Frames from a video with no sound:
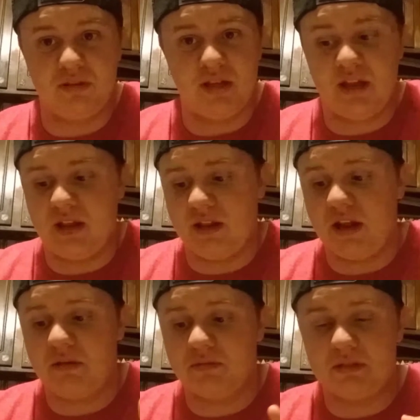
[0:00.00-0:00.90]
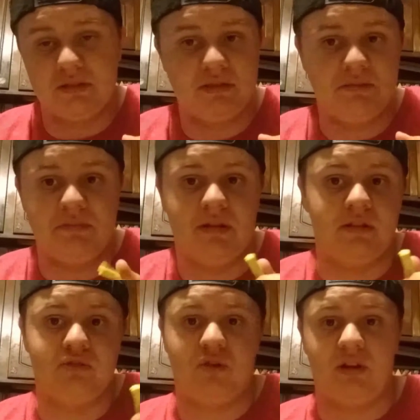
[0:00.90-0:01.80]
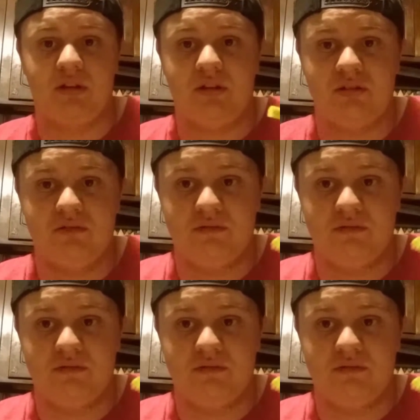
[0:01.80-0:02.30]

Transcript: that and I was barely trying to.